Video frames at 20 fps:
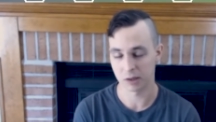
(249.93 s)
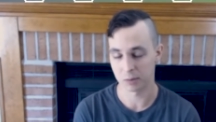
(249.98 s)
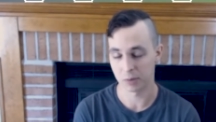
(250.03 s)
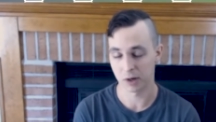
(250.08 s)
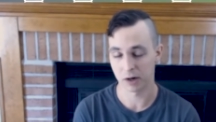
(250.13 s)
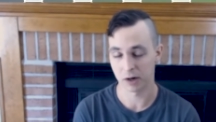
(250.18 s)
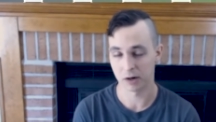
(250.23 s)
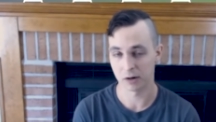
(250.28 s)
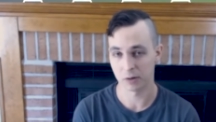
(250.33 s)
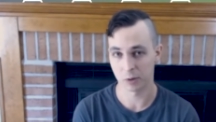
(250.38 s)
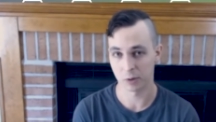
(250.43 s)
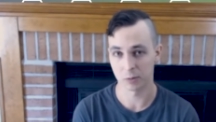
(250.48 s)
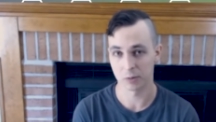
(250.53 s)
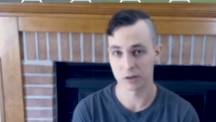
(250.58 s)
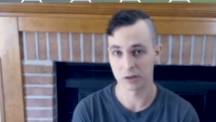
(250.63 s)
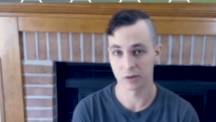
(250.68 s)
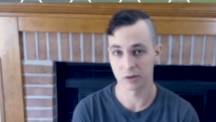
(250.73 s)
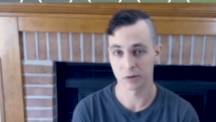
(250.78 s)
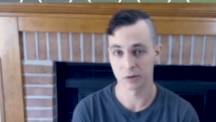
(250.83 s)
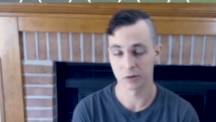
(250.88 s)
compare to what
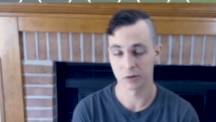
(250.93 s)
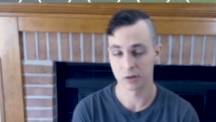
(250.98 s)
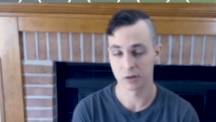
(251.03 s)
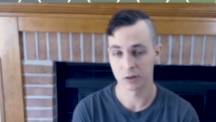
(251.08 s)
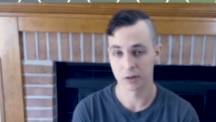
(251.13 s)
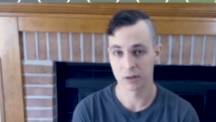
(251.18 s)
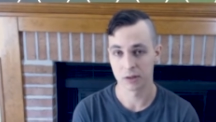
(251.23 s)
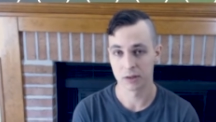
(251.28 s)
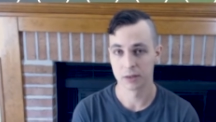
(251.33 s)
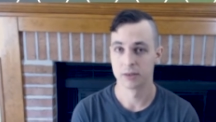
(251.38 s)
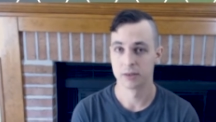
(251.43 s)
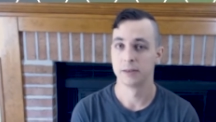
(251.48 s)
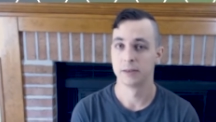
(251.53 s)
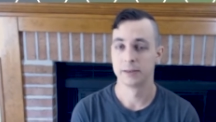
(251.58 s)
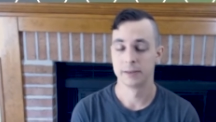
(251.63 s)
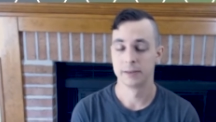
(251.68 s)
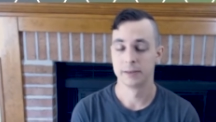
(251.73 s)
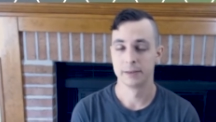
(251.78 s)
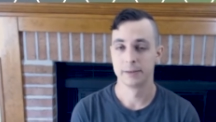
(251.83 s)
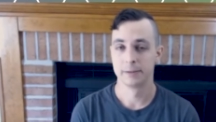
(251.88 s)
we do.
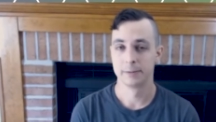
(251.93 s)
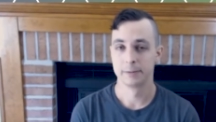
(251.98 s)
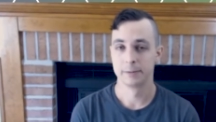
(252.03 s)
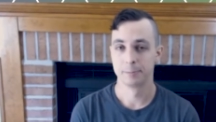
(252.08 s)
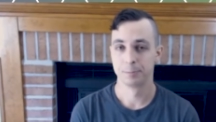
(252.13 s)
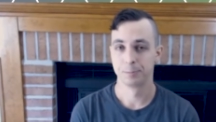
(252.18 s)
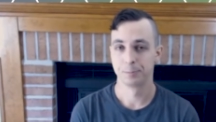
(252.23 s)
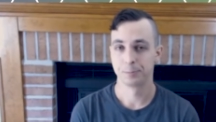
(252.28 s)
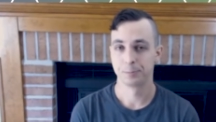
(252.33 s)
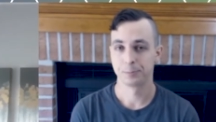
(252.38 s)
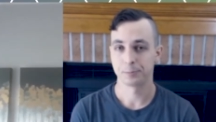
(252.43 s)
The knowledge some of